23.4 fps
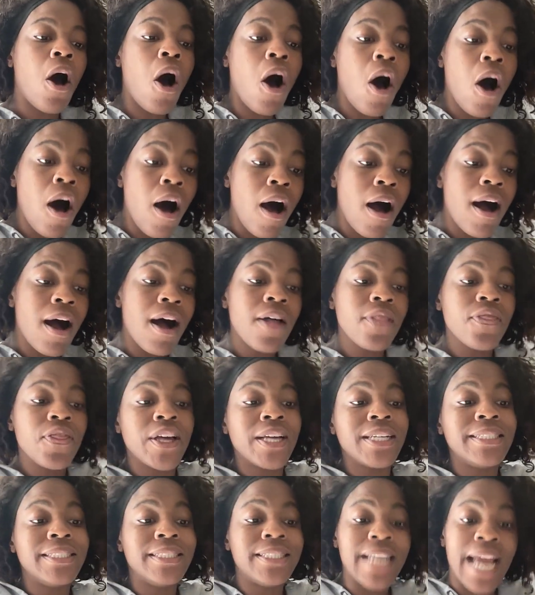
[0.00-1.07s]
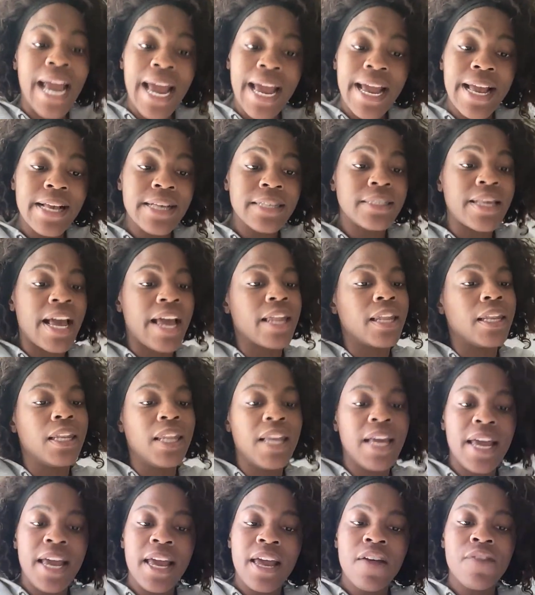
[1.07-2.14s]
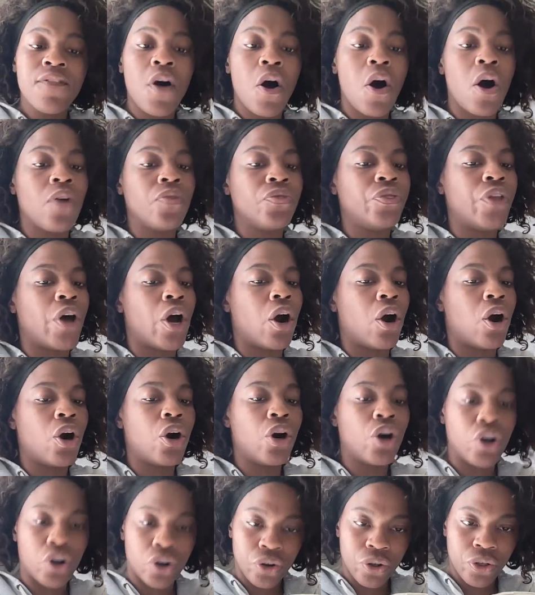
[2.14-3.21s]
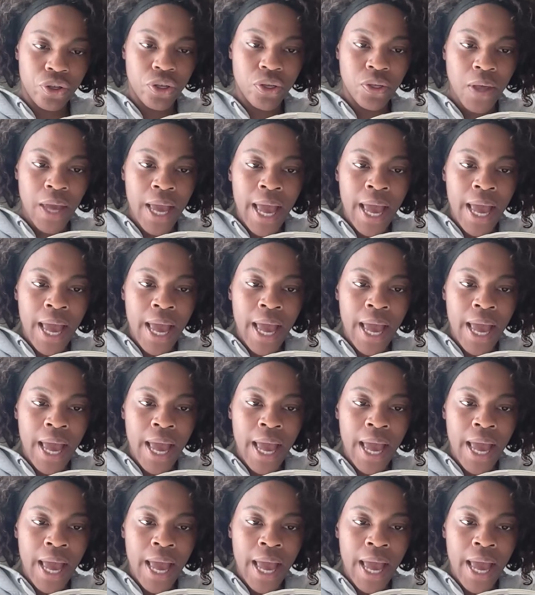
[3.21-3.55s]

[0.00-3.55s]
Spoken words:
all the days they live on the earth,